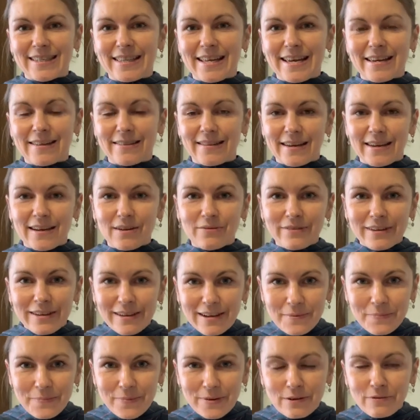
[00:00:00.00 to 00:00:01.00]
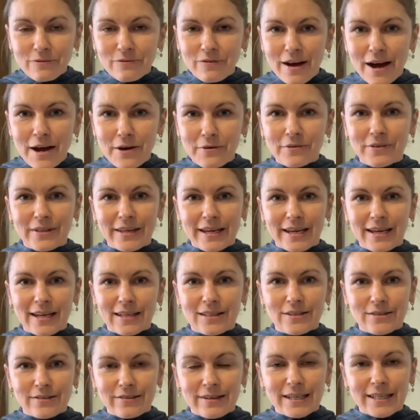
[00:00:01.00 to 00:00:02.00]
They are very profound. They
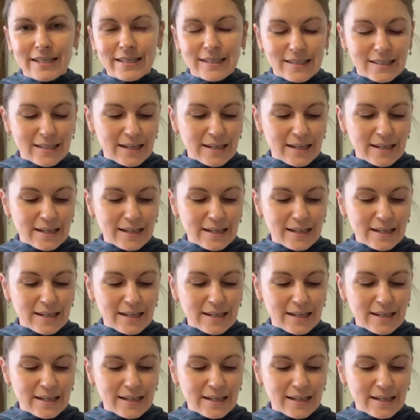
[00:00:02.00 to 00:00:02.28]
had already